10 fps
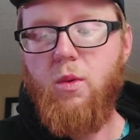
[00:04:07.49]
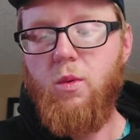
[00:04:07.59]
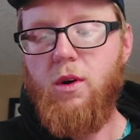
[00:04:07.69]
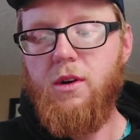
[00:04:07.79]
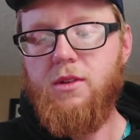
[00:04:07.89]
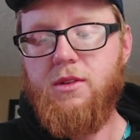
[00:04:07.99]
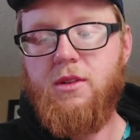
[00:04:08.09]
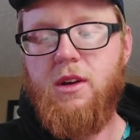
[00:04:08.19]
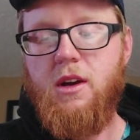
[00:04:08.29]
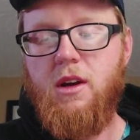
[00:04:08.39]

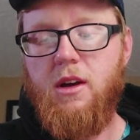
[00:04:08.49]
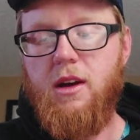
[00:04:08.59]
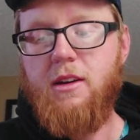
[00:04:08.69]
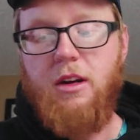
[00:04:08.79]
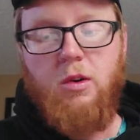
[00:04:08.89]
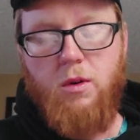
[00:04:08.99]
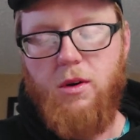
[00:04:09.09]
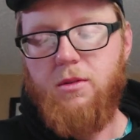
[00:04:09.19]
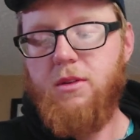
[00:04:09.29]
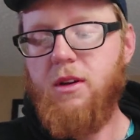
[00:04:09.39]
was, and to
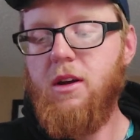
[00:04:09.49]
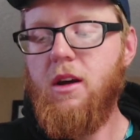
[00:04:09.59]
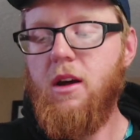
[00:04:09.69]
quote,